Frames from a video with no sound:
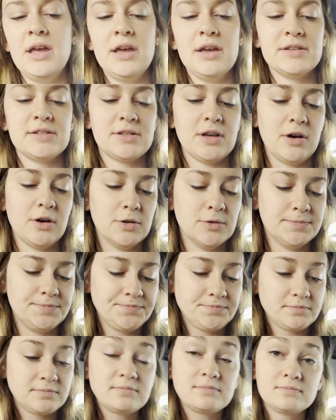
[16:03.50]
So
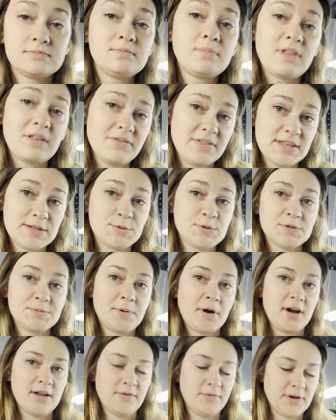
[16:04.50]
this was
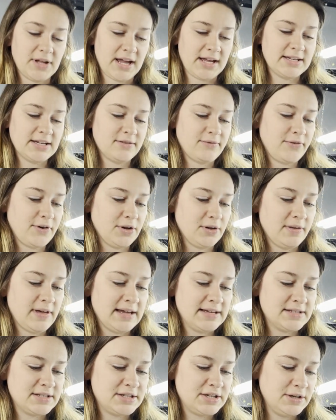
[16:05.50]
part of what I did
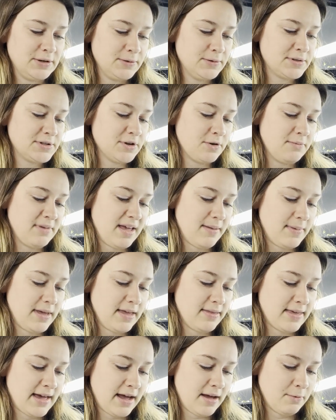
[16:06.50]
fertilize too, so maybe
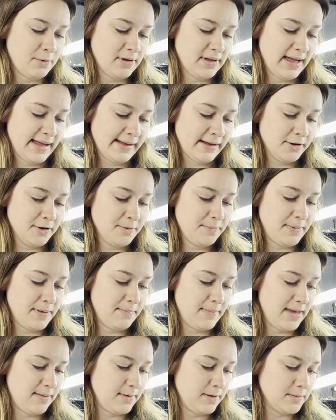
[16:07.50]
that will help, and
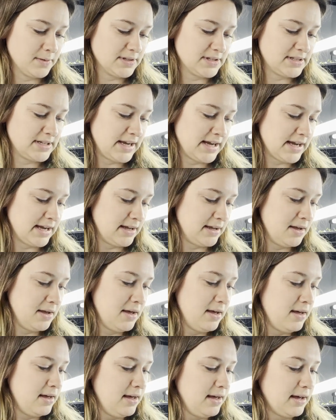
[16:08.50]
maybe we'll see it
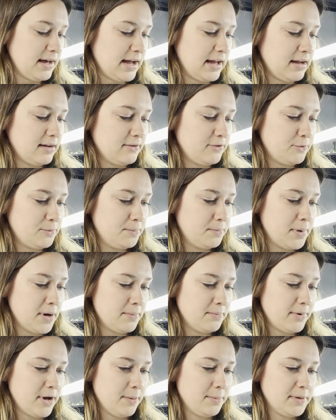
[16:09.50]
kind of
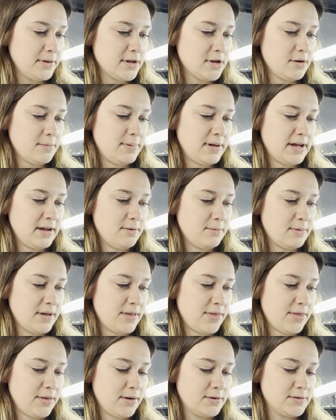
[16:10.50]
bump up a little bit
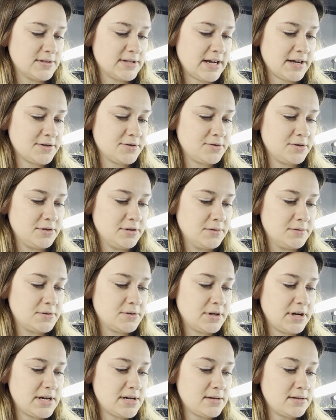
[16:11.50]
with those extra
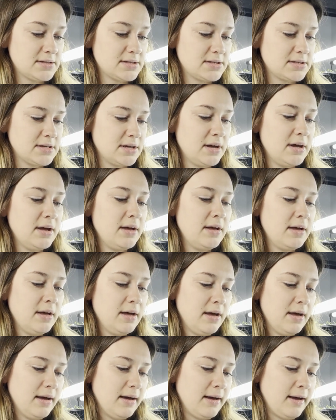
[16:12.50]
nutrients.
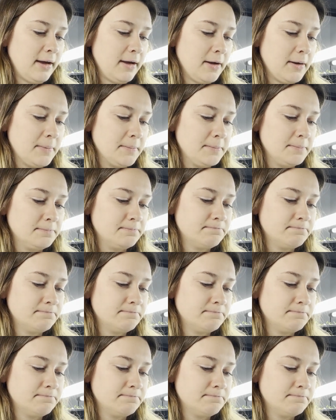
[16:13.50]
But